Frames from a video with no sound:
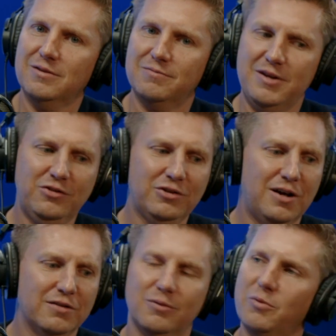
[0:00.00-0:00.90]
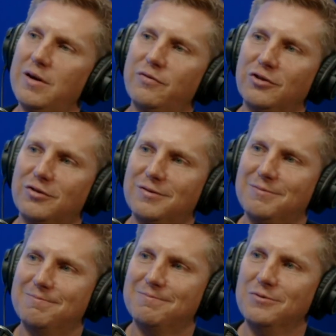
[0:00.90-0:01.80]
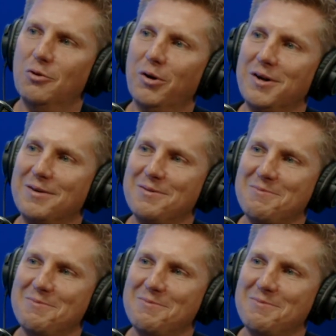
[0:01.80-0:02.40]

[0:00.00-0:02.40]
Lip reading: nature has a way of just knowing